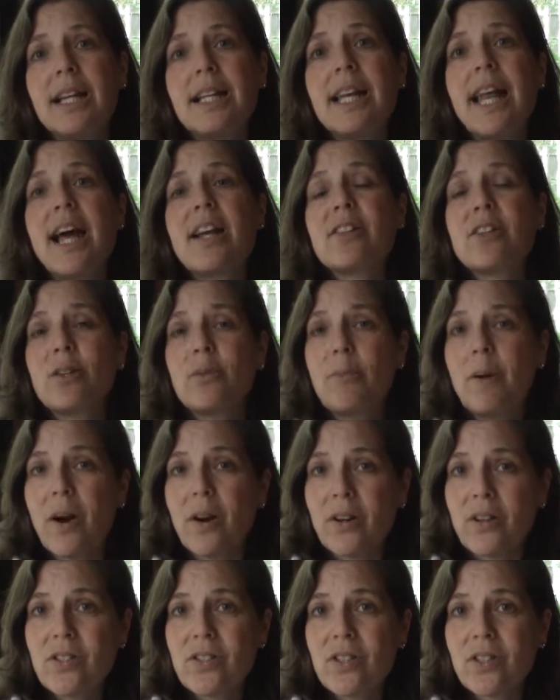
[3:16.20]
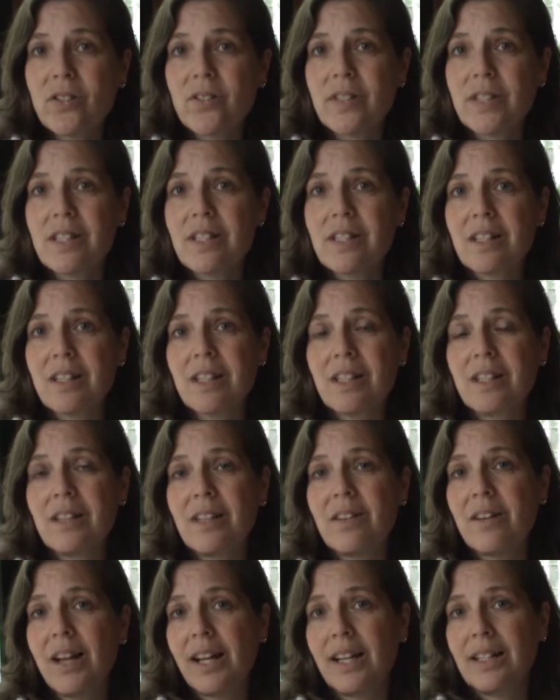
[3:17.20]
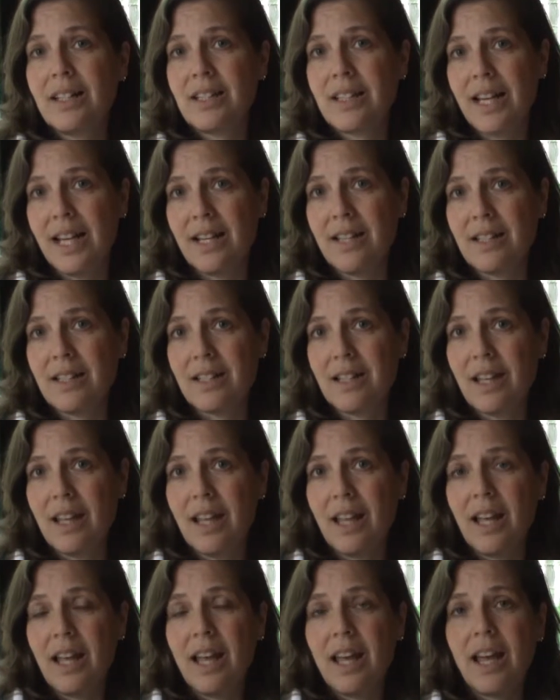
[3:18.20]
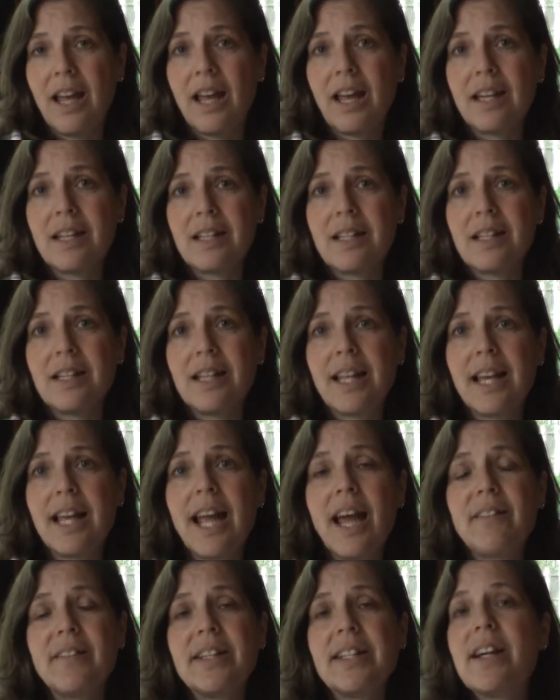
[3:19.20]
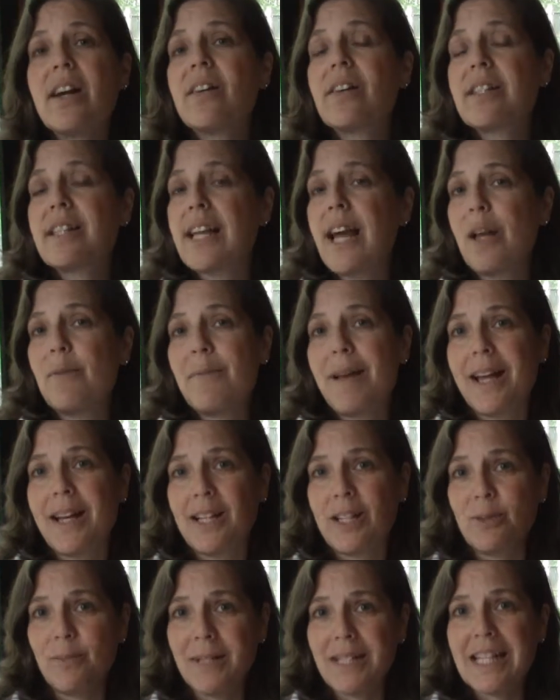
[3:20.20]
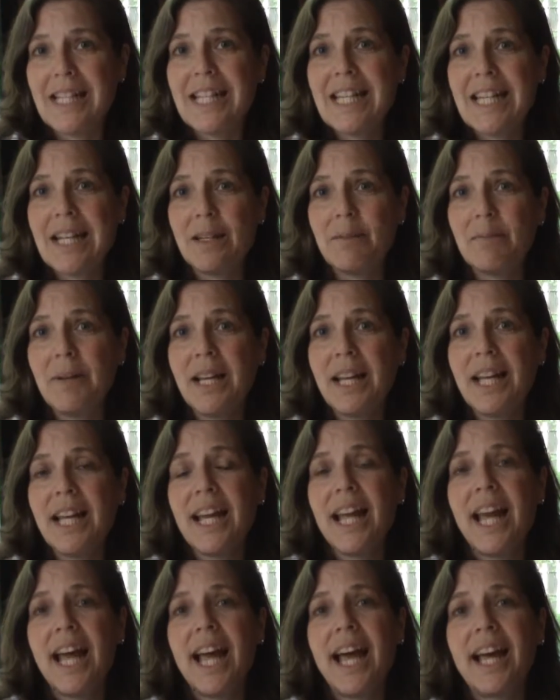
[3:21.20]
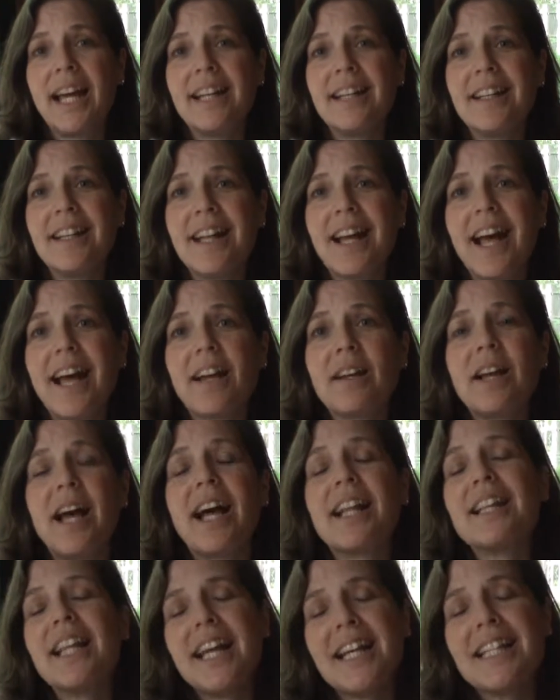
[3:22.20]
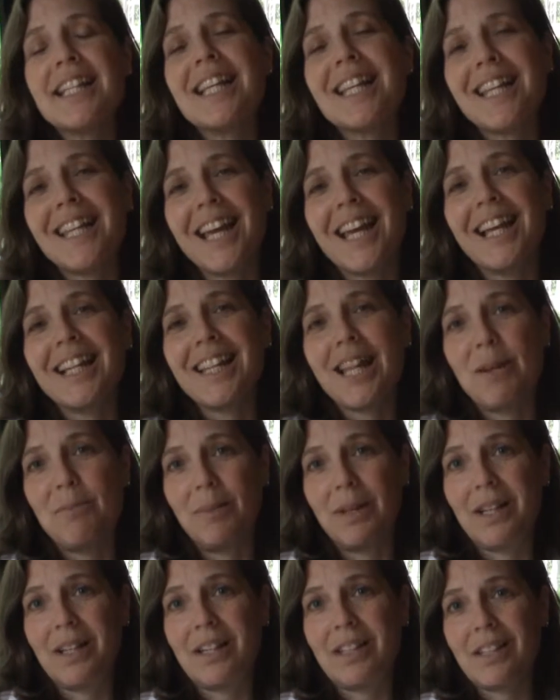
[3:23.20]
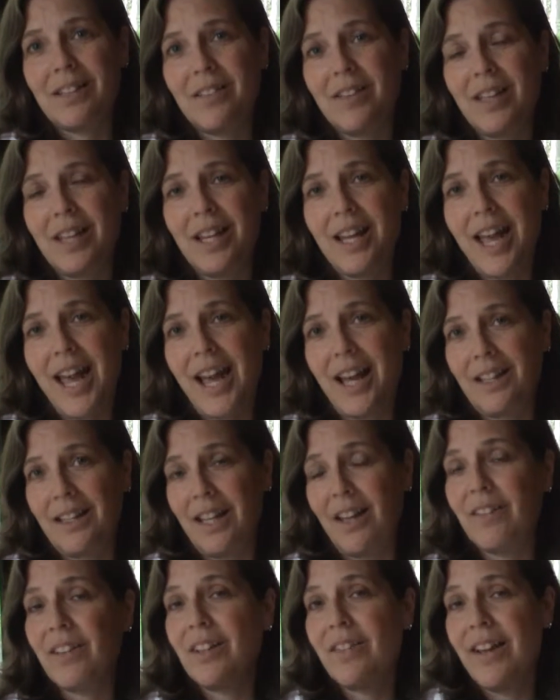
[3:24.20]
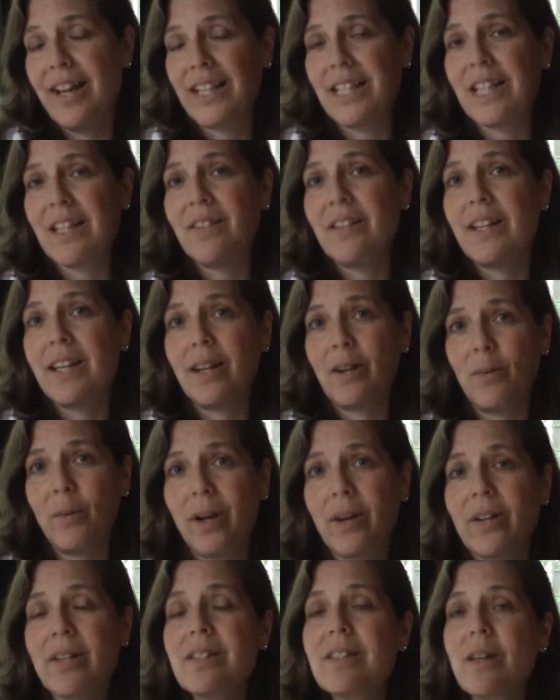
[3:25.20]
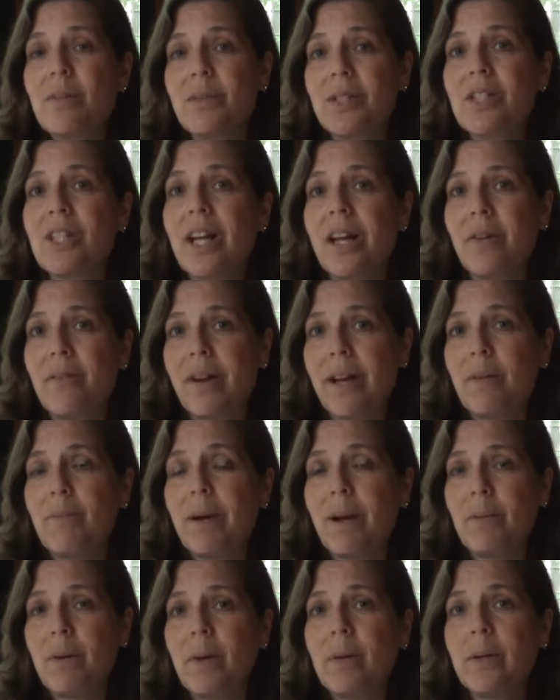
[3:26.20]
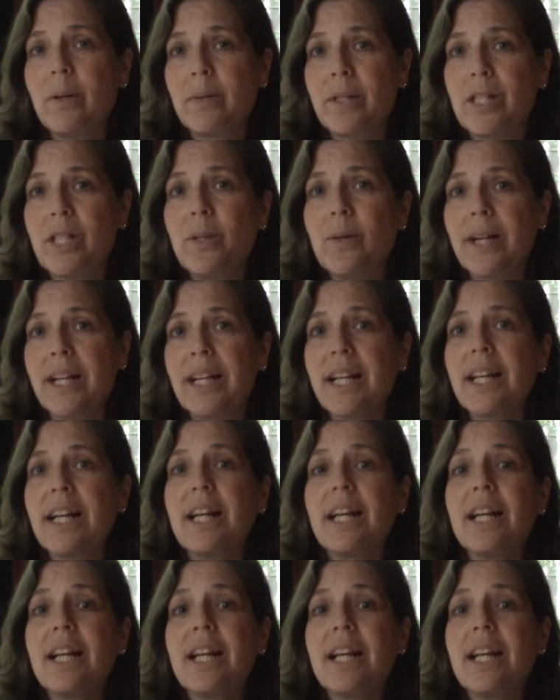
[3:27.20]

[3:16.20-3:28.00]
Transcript: National Park Service in the United States, and they have a dark sky management team, and I like to think that because of the level of activity and awareness that was generated by what we were doing,